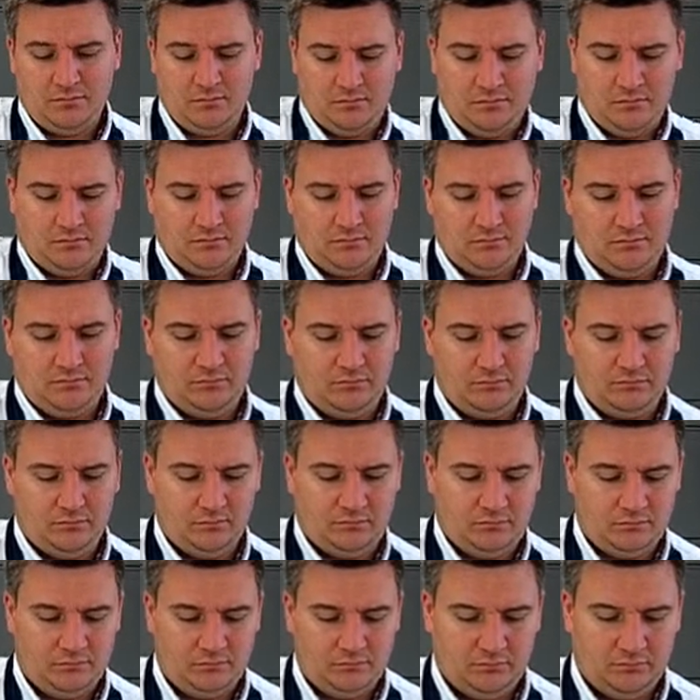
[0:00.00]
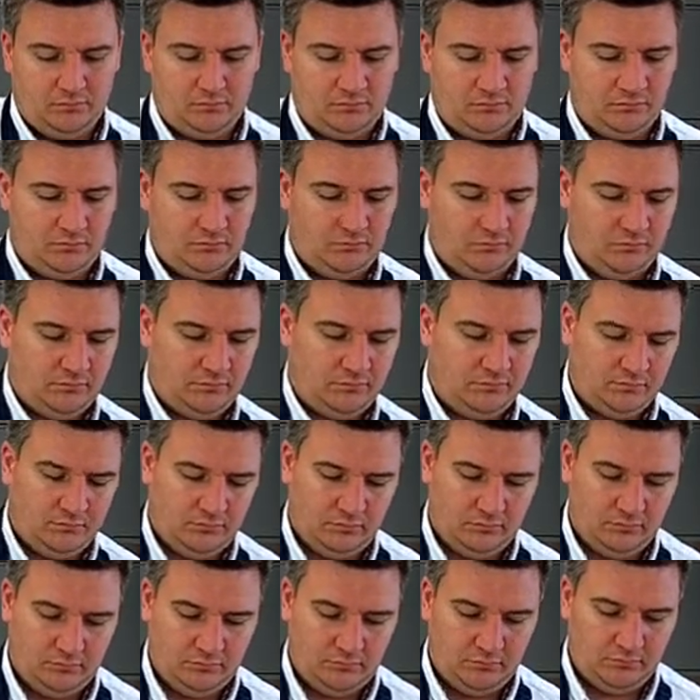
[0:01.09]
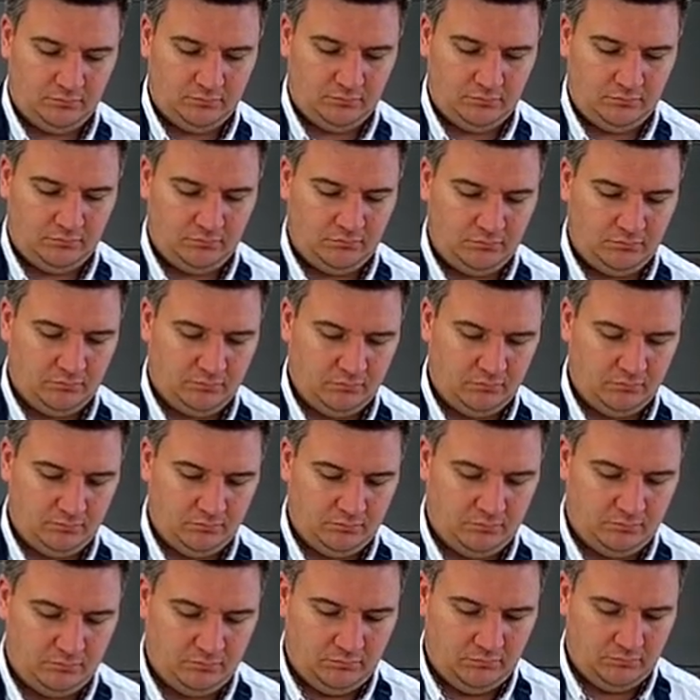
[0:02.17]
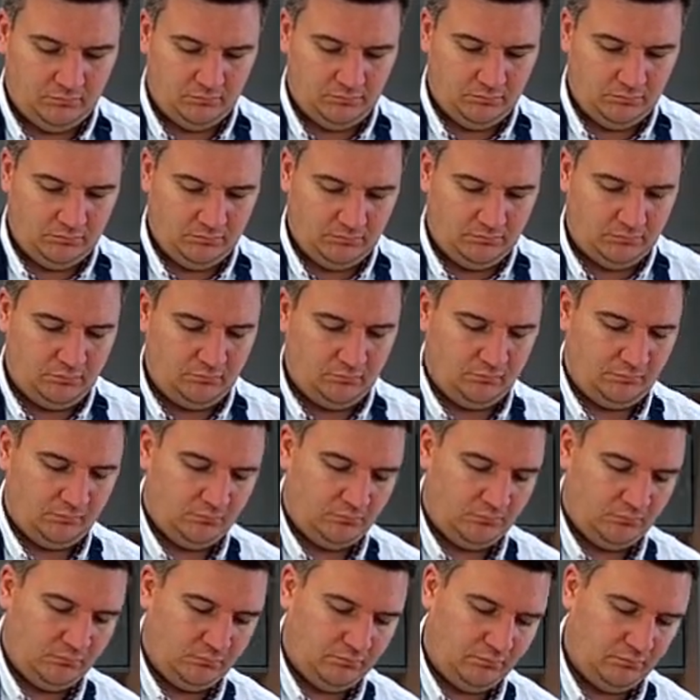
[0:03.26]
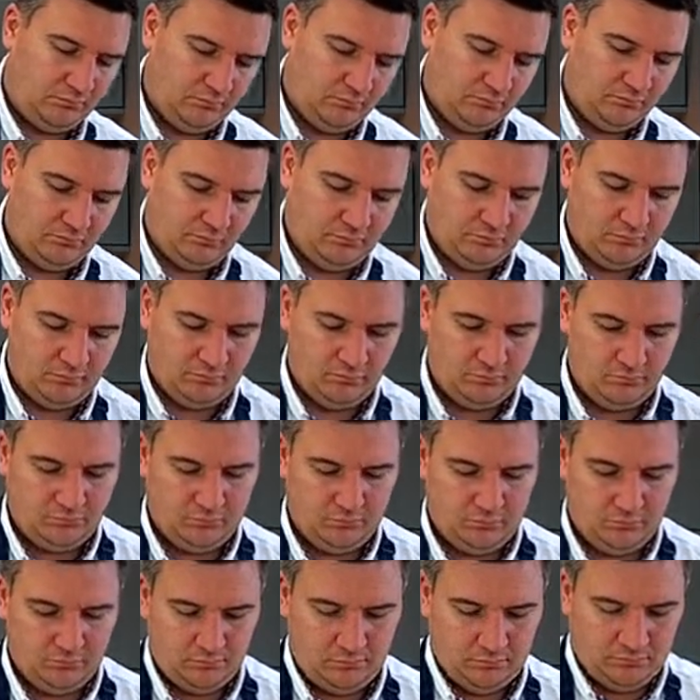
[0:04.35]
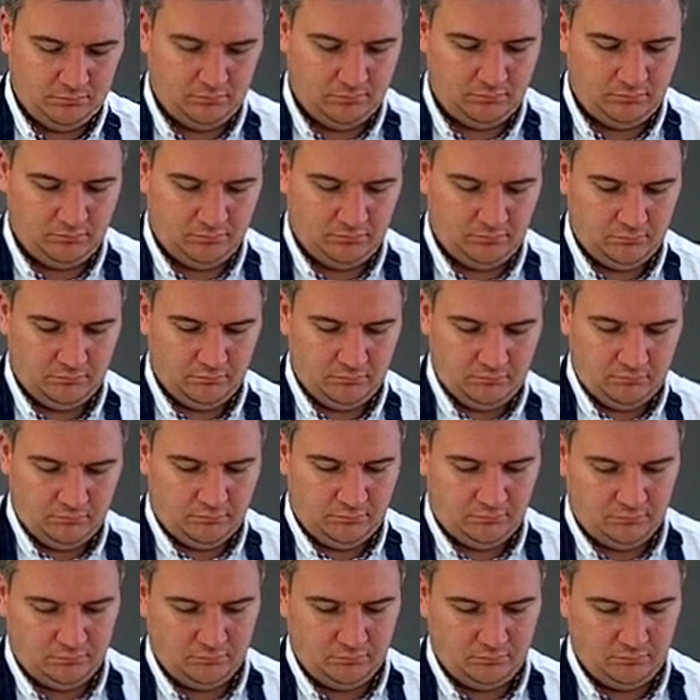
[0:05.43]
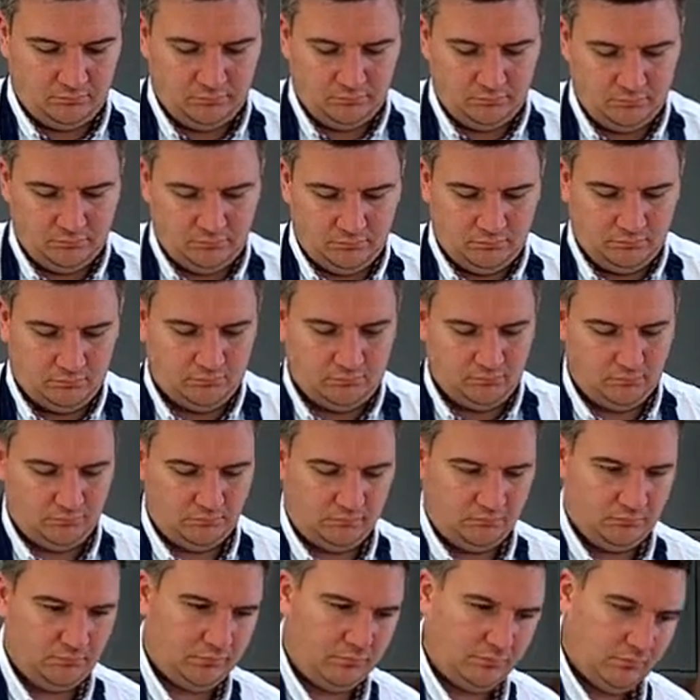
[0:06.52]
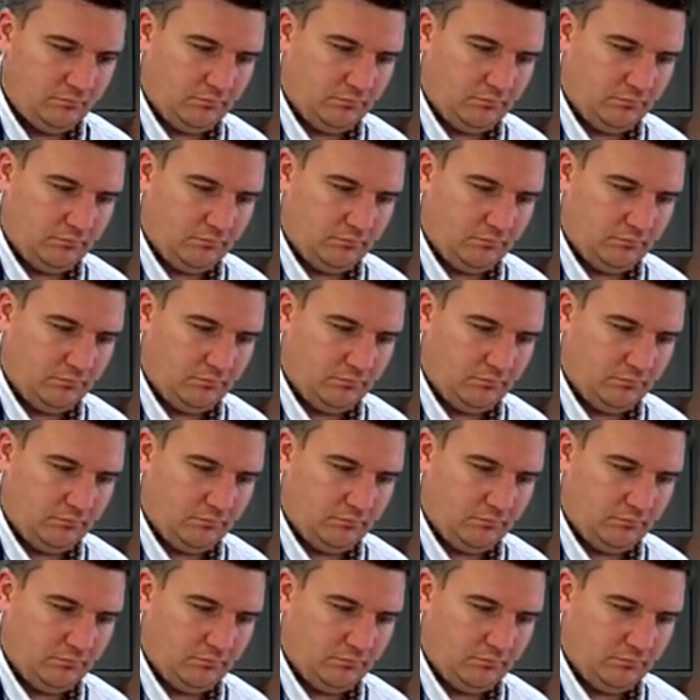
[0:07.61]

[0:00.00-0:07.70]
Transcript: (silence)